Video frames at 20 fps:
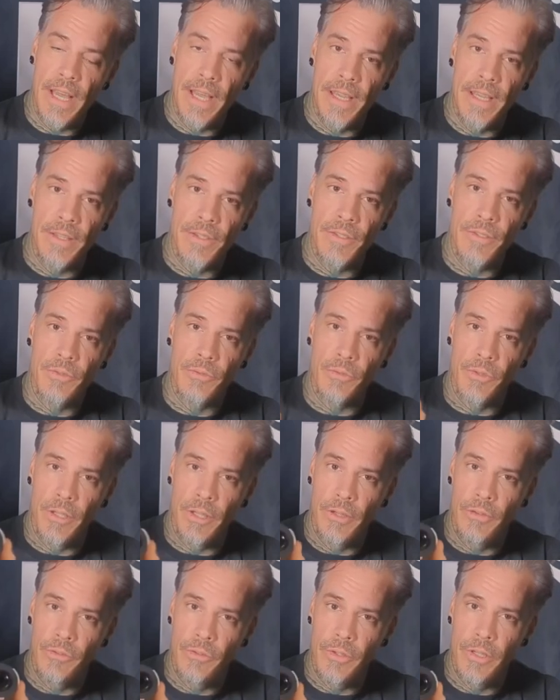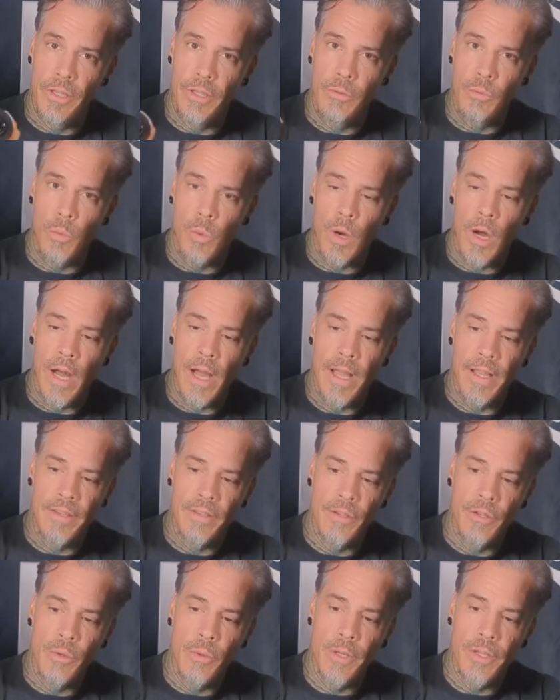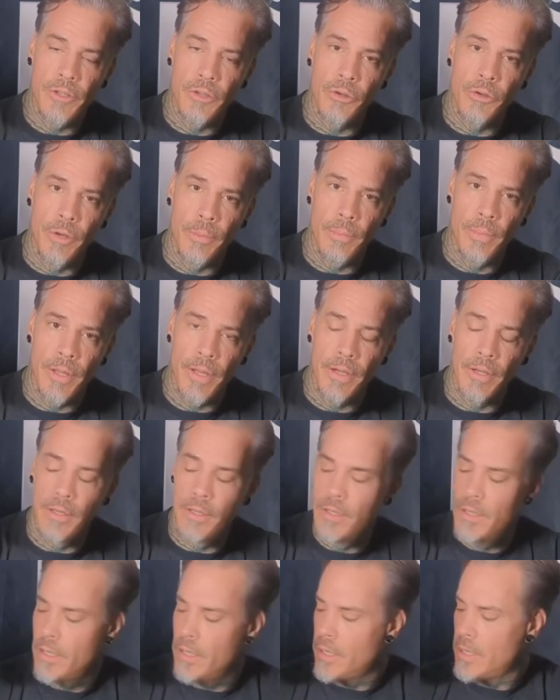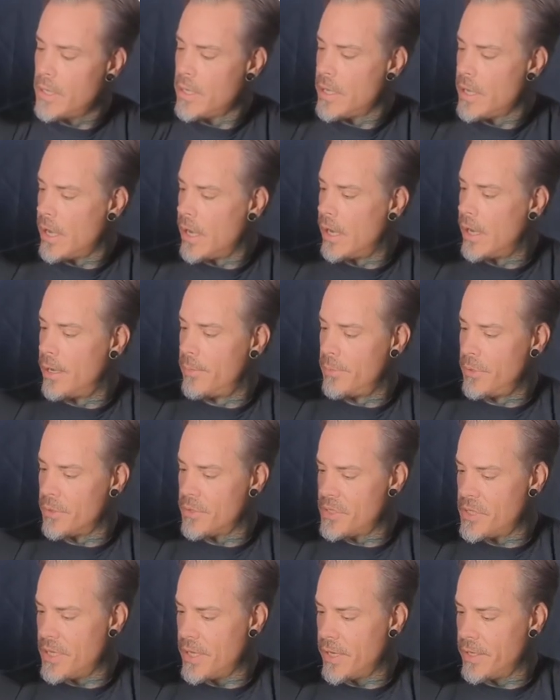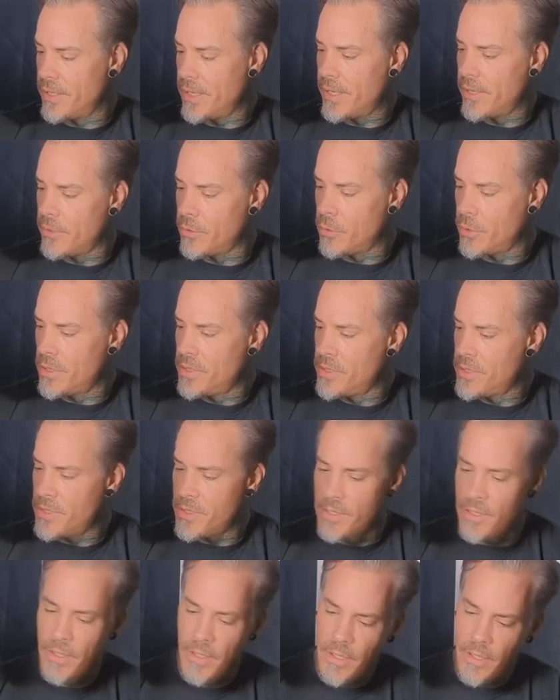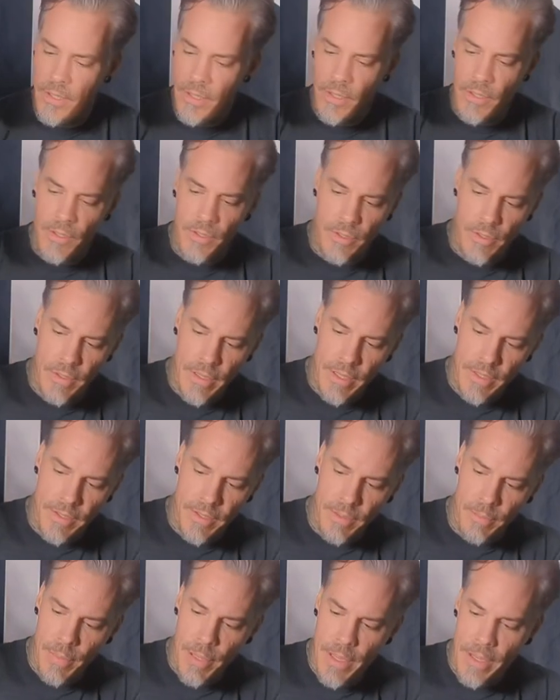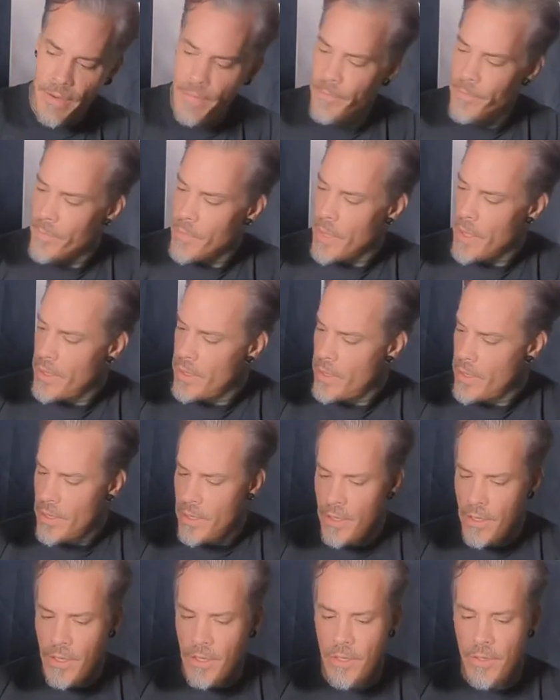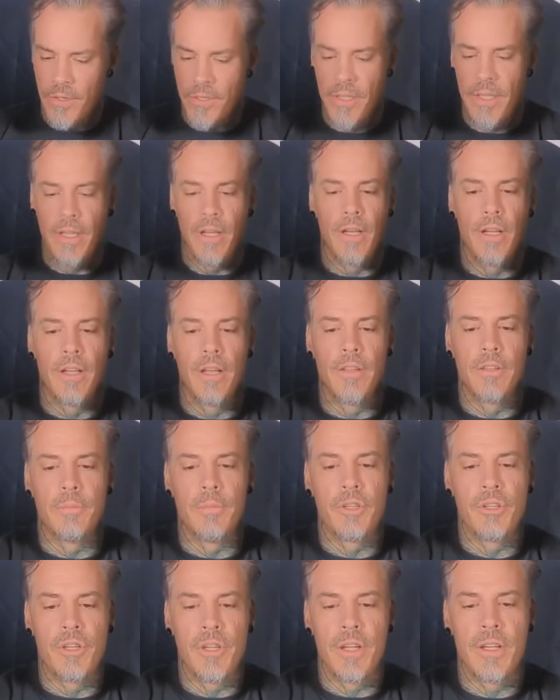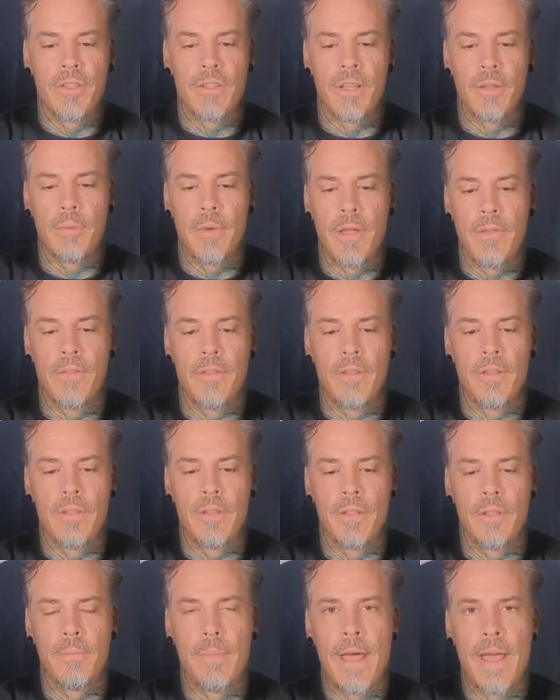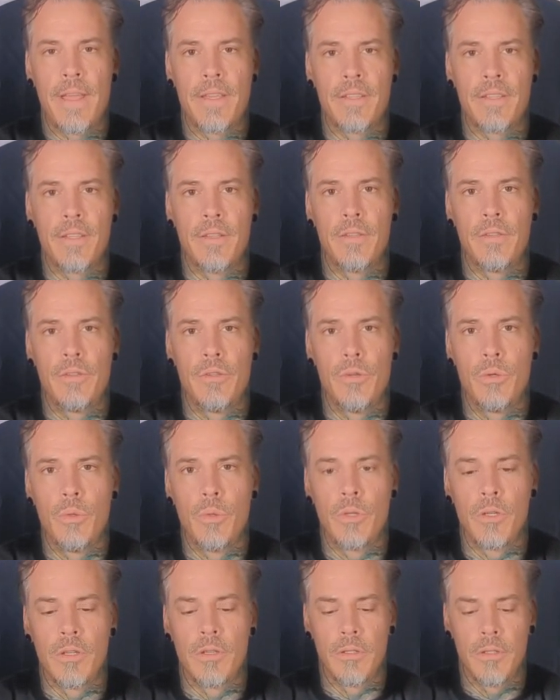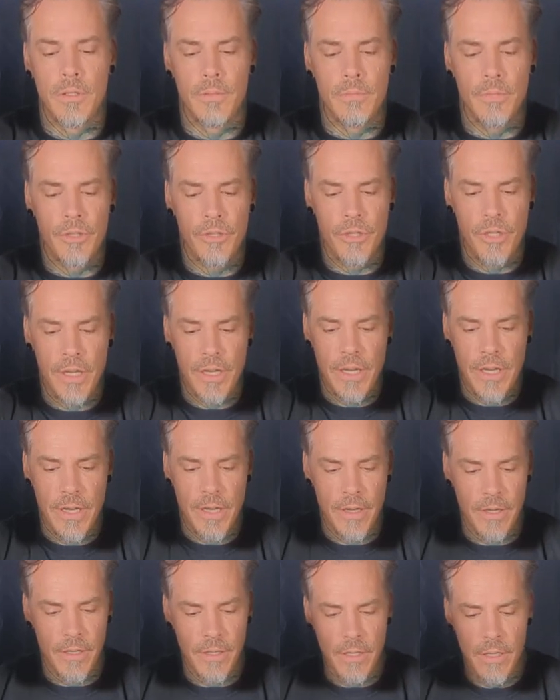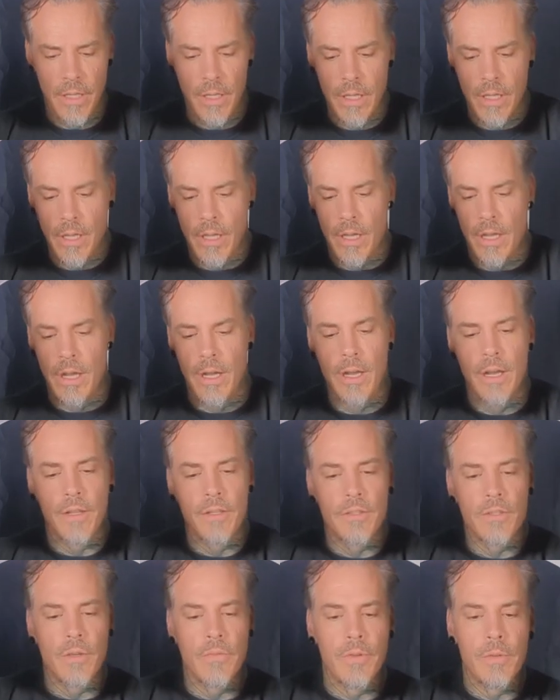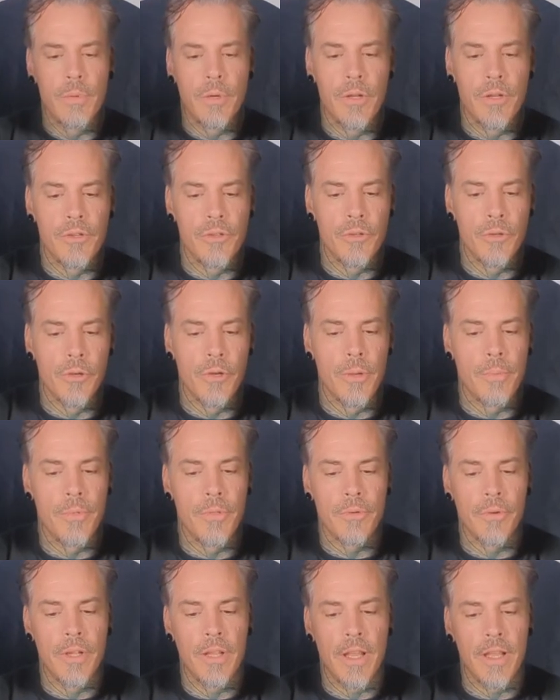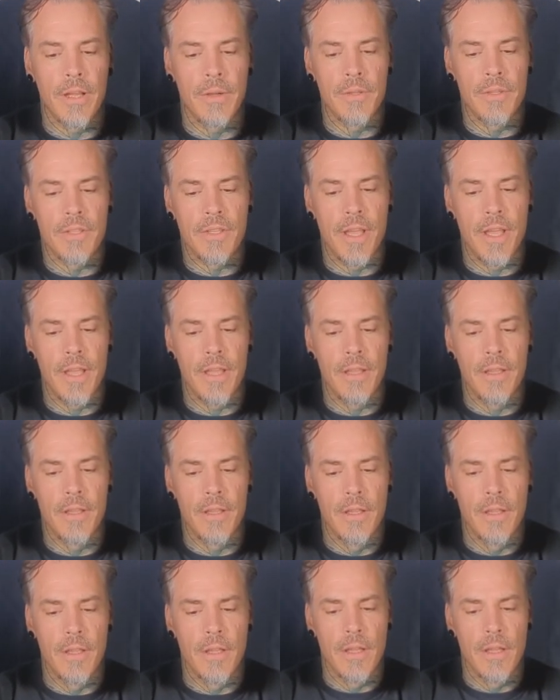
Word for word: nice really really wide two inch grip there um, you'll see on the other ones so that's the pen You'll see on other machines, like we have the, the Mast Tour machine here. Uh, so if we put a True Grip 3, like I was saying,